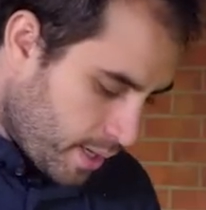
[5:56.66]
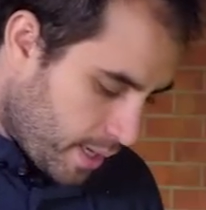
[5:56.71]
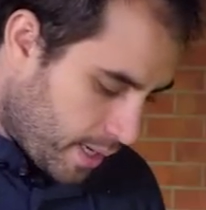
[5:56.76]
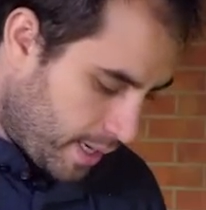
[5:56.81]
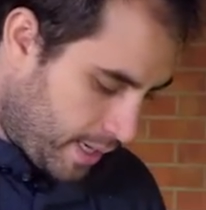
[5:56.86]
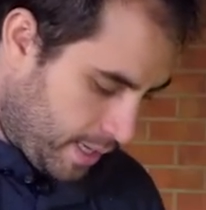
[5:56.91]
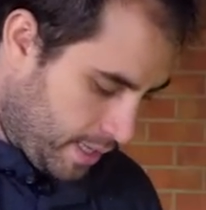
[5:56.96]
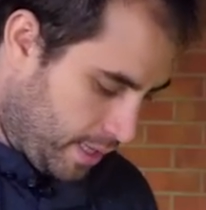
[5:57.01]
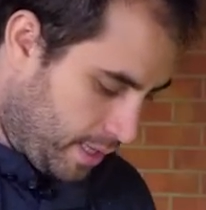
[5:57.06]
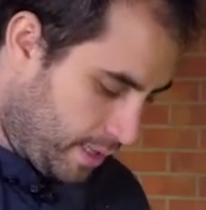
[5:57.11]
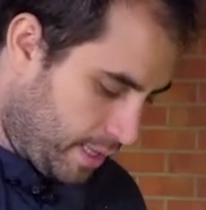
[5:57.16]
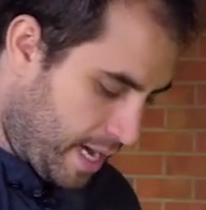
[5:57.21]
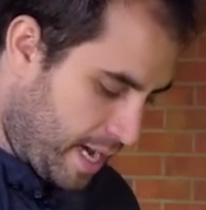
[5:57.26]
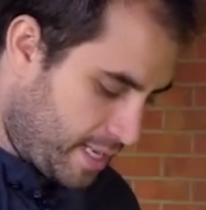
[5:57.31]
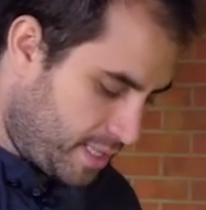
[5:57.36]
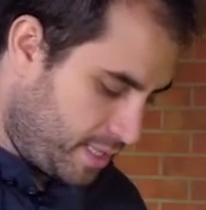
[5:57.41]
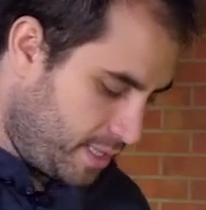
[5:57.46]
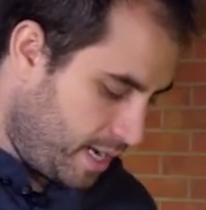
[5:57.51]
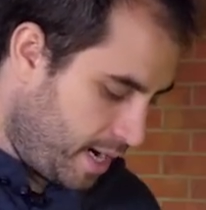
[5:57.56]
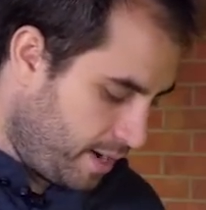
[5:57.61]
And the
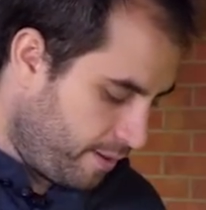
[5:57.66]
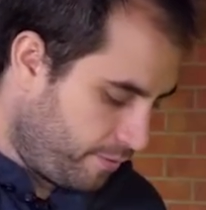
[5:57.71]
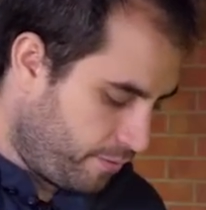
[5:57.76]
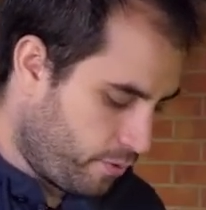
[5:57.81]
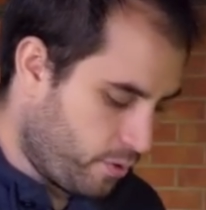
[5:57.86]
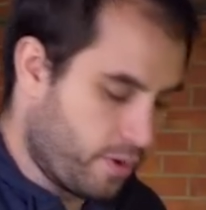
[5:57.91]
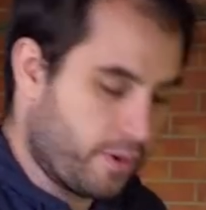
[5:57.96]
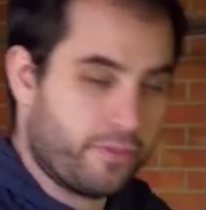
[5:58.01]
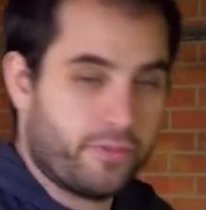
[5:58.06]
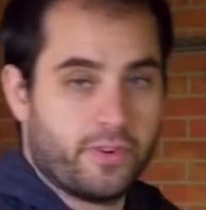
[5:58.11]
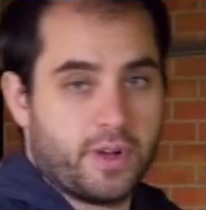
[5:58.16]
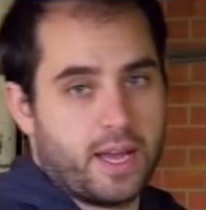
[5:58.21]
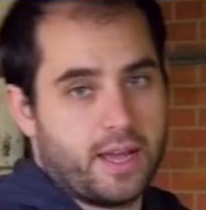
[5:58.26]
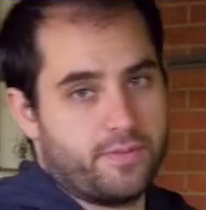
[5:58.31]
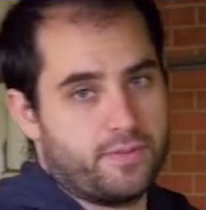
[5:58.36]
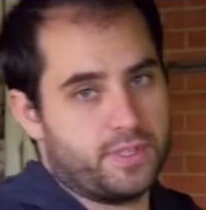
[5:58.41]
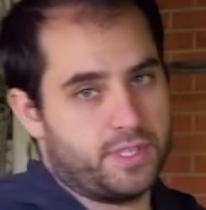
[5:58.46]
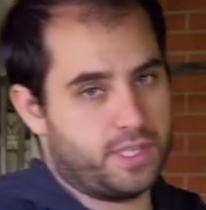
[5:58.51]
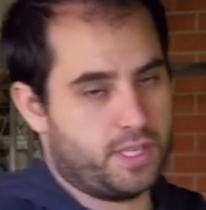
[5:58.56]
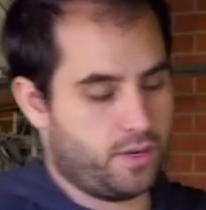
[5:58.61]
last
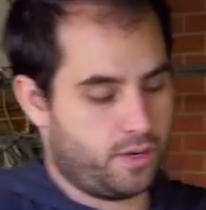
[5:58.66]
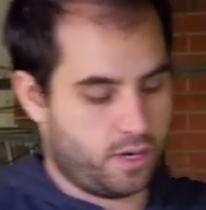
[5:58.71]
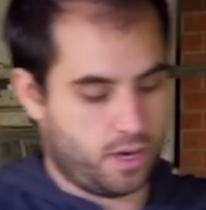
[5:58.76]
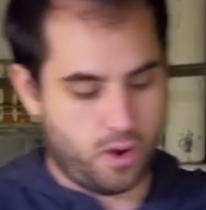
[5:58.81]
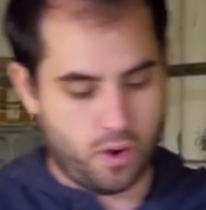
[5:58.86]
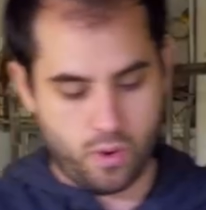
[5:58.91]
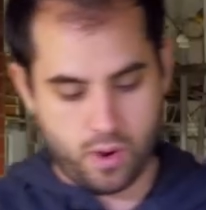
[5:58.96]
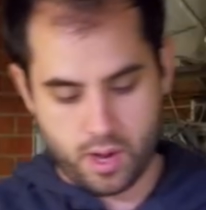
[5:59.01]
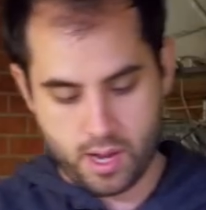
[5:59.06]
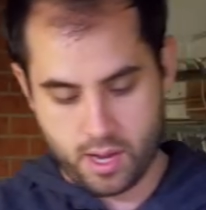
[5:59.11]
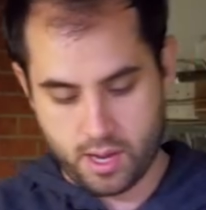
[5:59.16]
9450.